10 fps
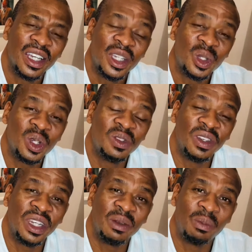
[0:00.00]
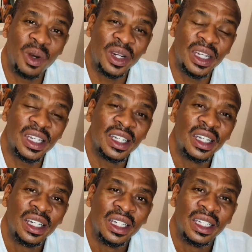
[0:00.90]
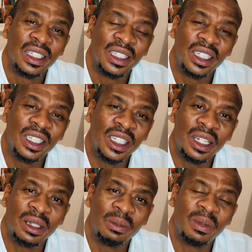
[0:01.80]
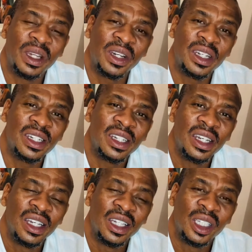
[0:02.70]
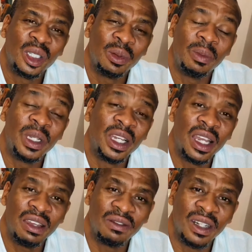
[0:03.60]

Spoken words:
So it's very important, teacher, parent, to be a bit clever